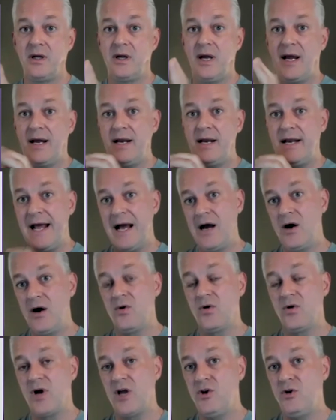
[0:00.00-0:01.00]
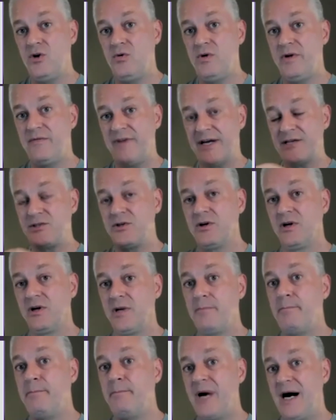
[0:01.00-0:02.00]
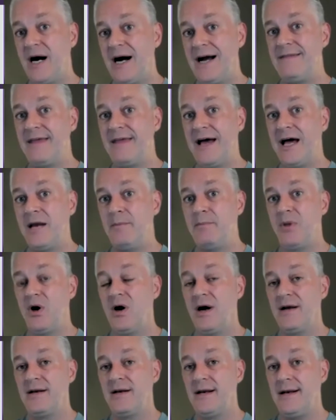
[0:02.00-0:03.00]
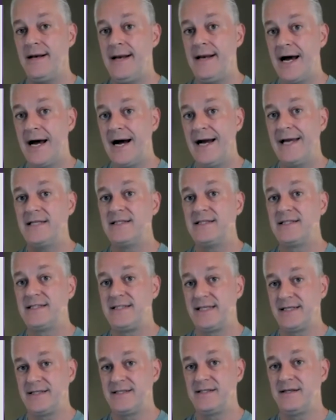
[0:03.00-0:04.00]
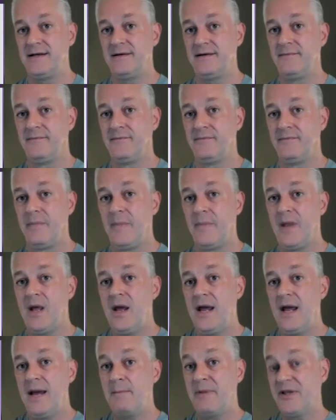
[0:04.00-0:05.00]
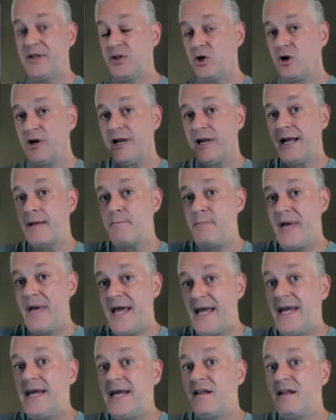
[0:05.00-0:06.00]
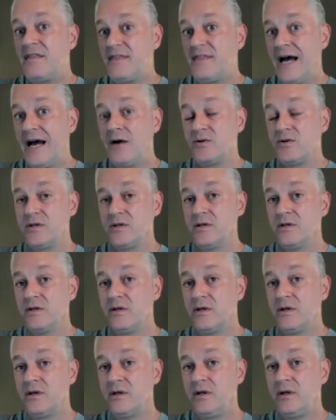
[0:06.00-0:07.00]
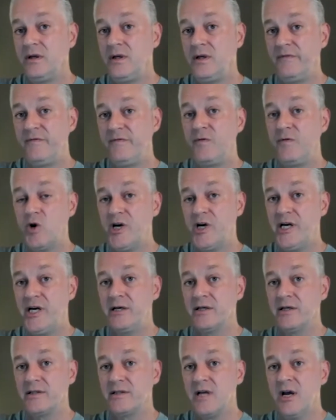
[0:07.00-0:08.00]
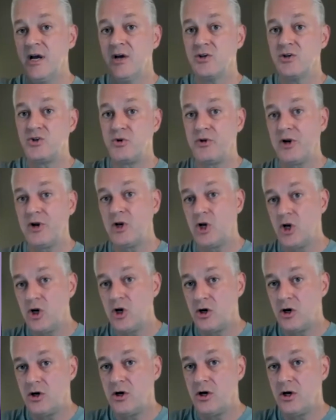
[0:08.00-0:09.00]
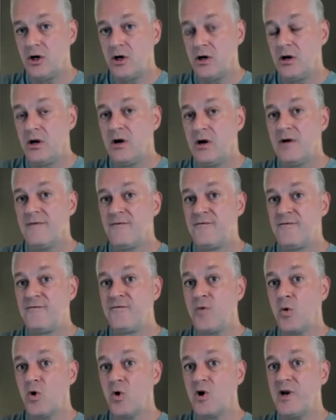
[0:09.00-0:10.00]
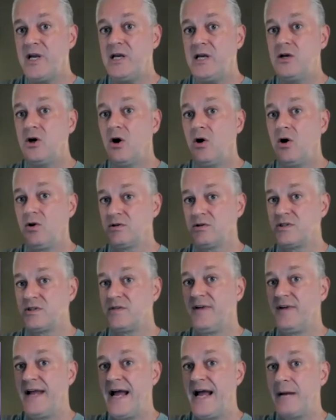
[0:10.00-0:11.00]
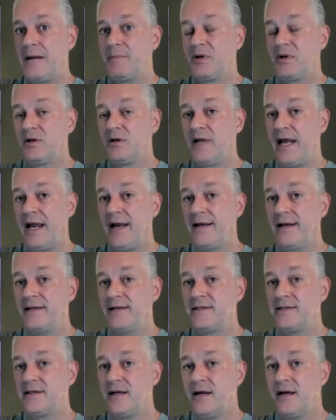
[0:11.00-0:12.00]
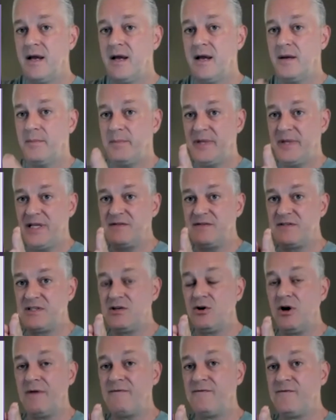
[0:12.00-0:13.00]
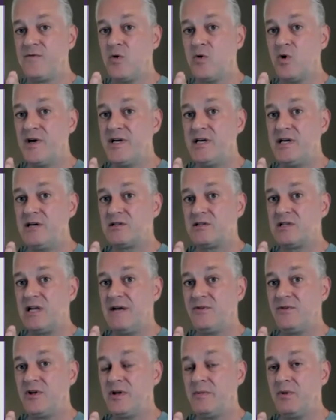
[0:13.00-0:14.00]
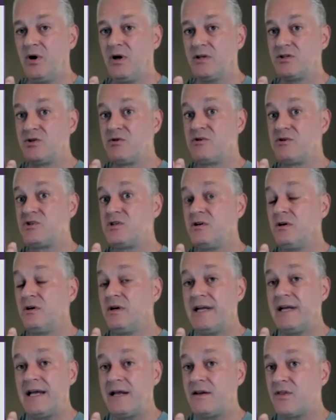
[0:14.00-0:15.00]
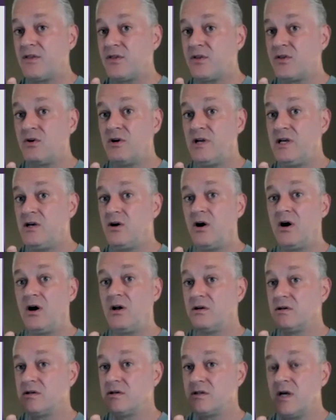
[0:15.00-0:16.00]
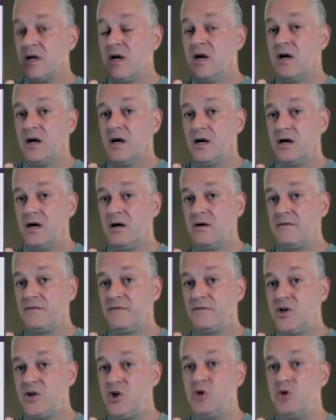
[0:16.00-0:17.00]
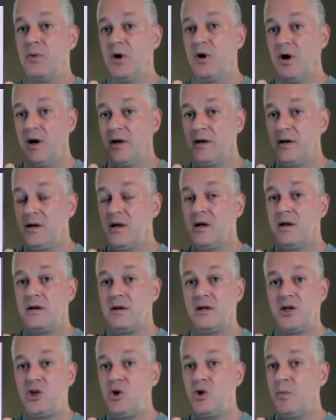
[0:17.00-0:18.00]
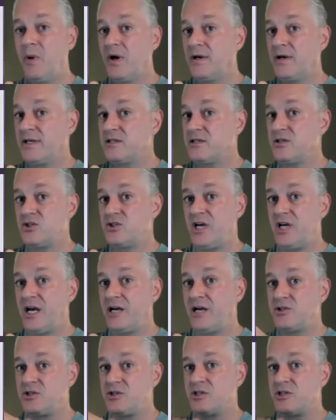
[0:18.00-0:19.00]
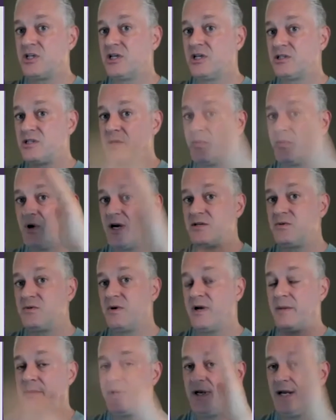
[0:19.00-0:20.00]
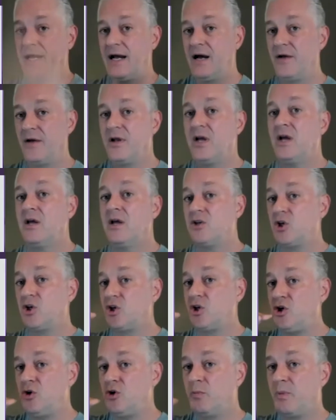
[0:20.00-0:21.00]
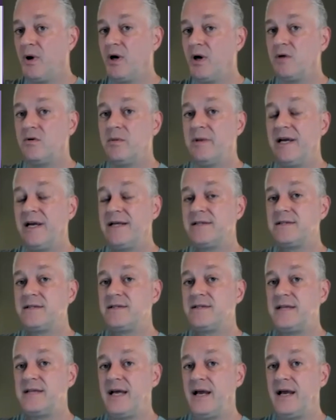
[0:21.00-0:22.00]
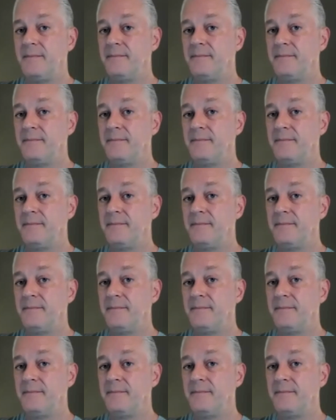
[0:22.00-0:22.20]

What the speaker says: And now a new investor can buy that bond at $960, but they're going to get paid $1,000 in 4 years. So they're going to earn $40 of capital gains, but they've still got 4 years left on the bond. So they're still going to get $30 of coupon. The coupon doesn't change just because the price went up and down. The coupon remains the same.